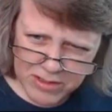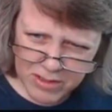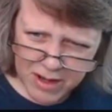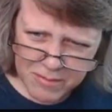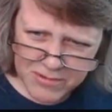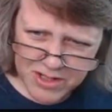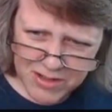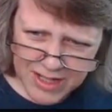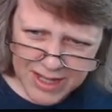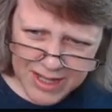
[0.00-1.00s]
So now I'm
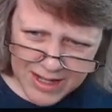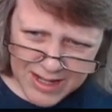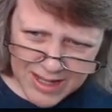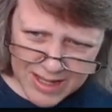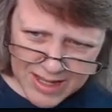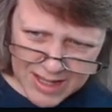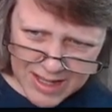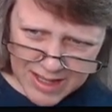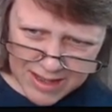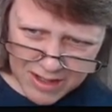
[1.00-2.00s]
starting to get
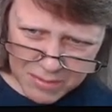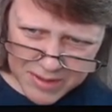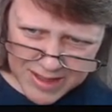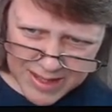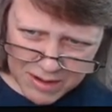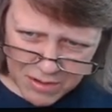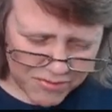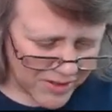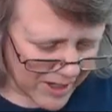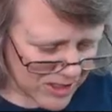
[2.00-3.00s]
a little bit of that
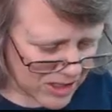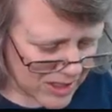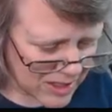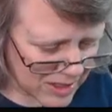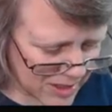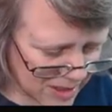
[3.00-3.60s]
reflection